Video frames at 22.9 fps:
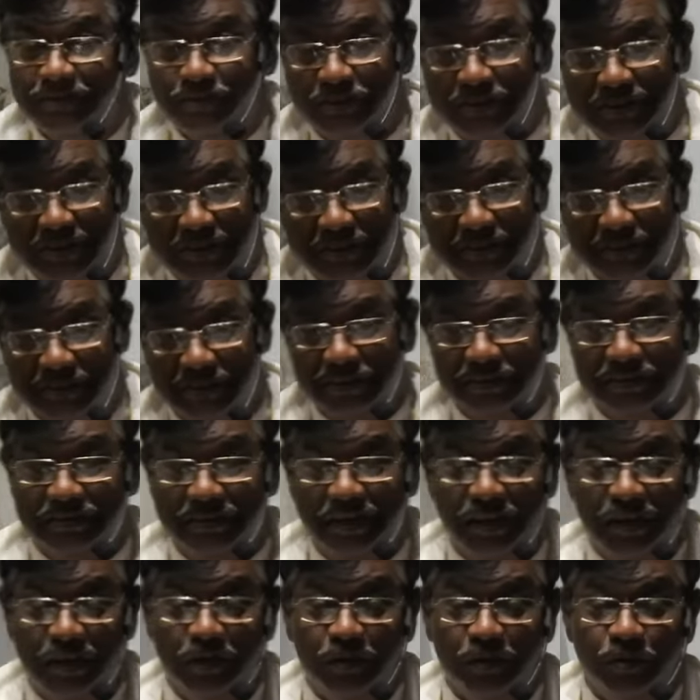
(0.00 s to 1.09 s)
to Jesus
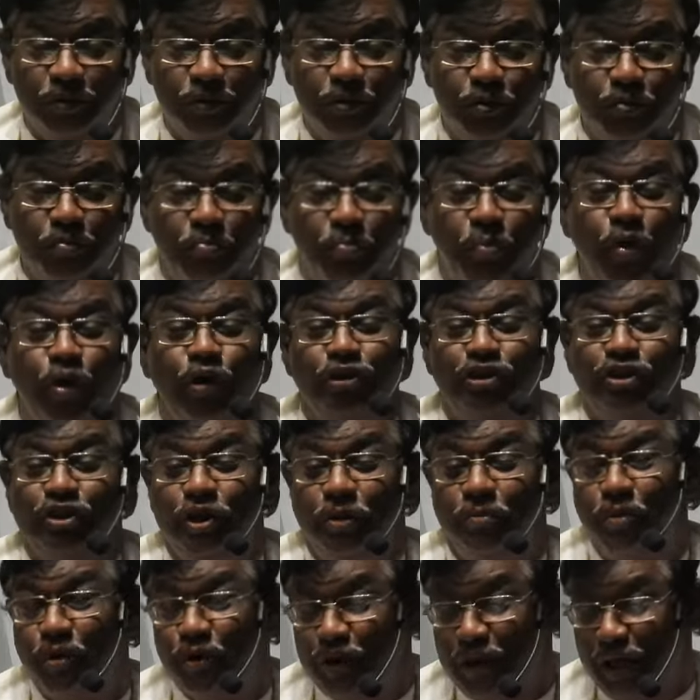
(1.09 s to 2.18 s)
to boast
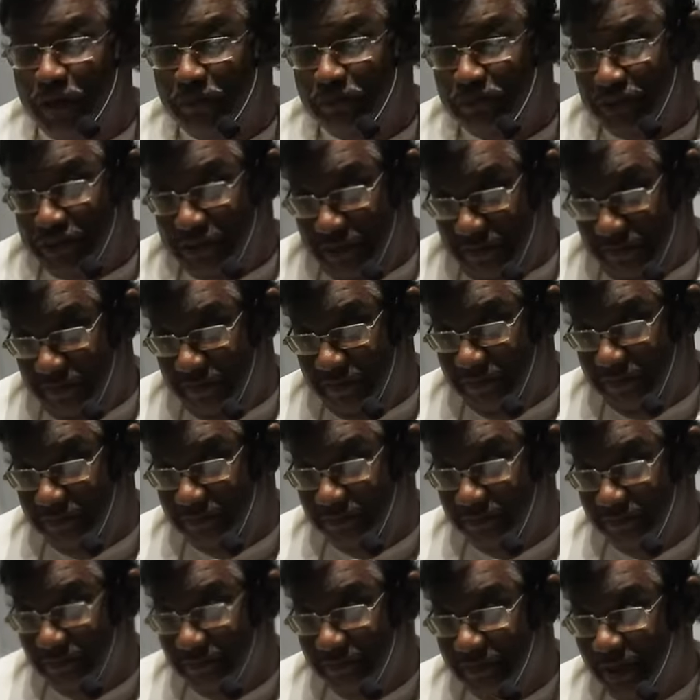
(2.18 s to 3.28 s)
about himself.
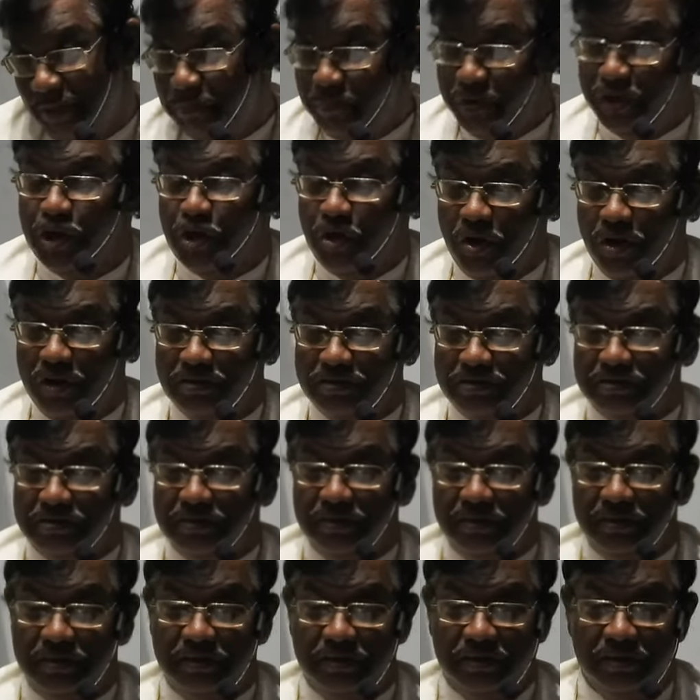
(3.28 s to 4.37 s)
Because
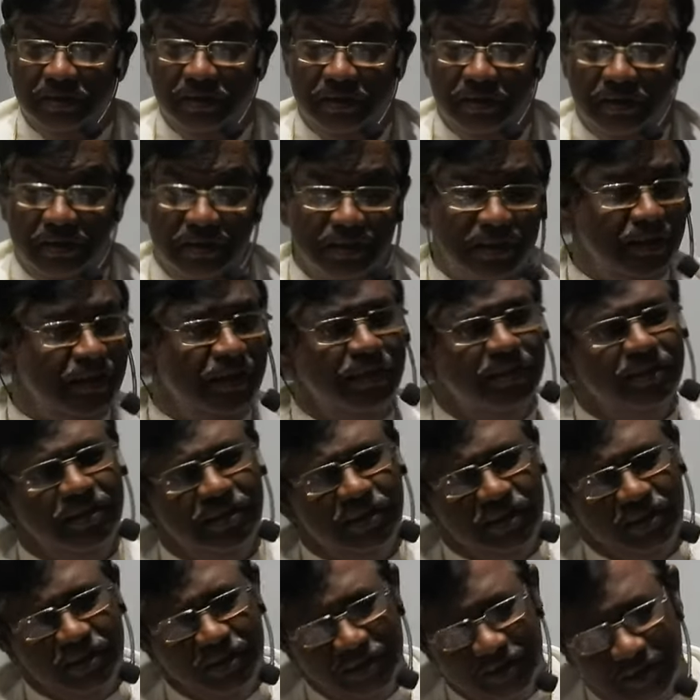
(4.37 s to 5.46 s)
in
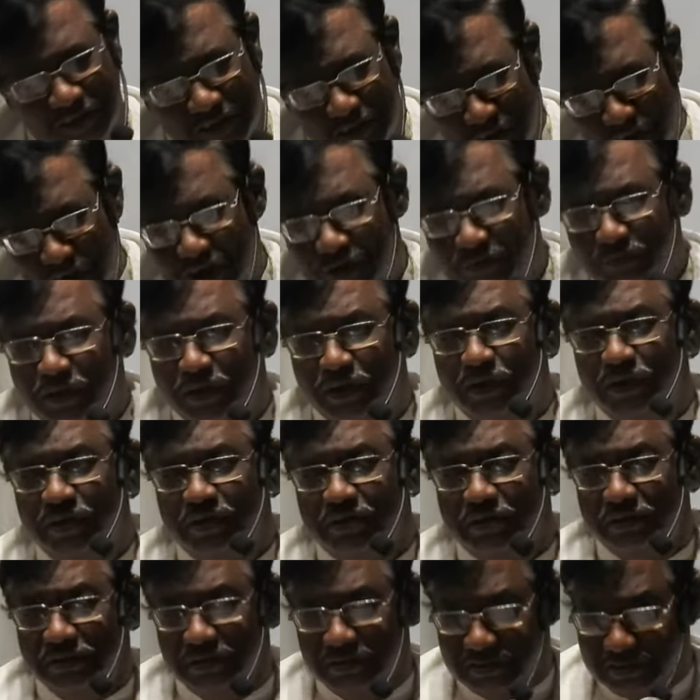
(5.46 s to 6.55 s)
a normal